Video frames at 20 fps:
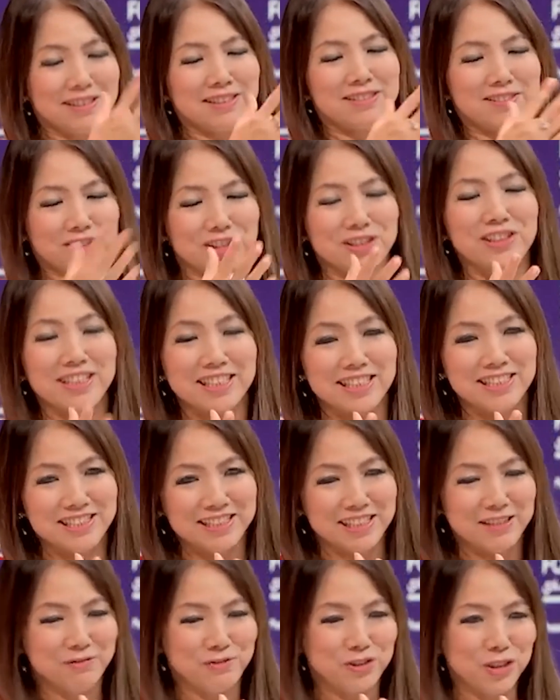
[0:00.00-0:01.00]
It still
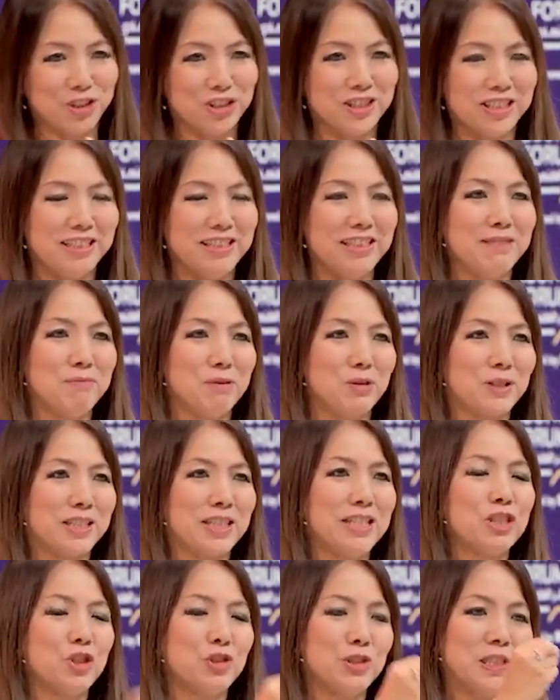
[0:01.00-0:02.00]
is, unfortunately, in most
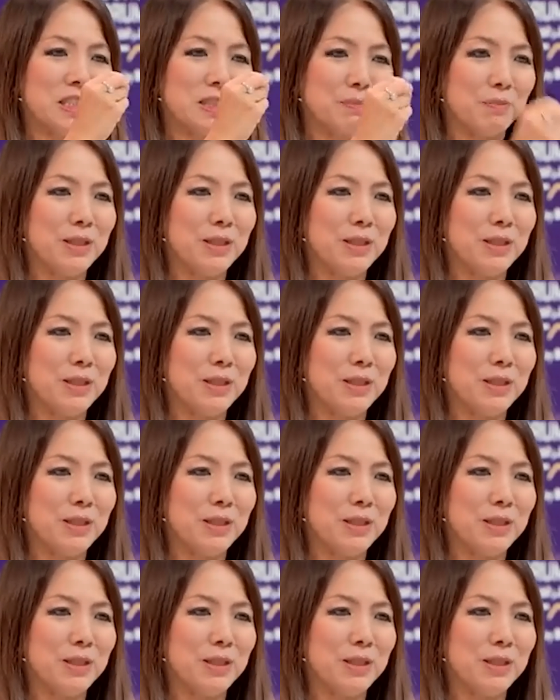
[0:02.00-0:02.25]
countries.